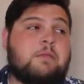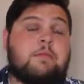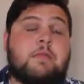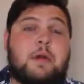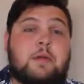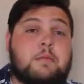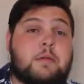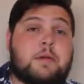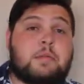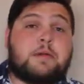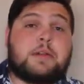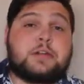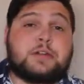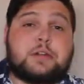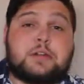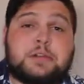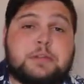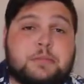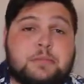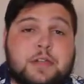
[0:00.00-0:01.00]
I'll put a
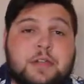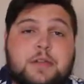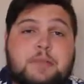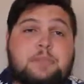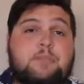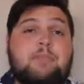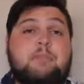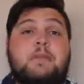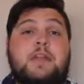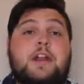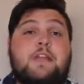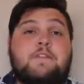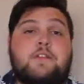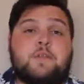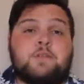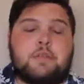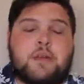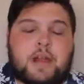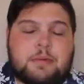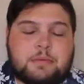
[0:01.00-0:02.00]
picture or something. Many of
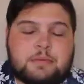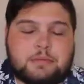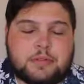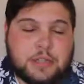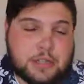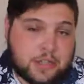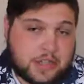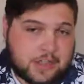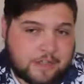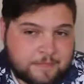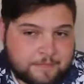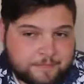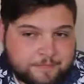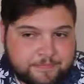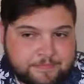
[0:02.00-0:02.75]
you probably know.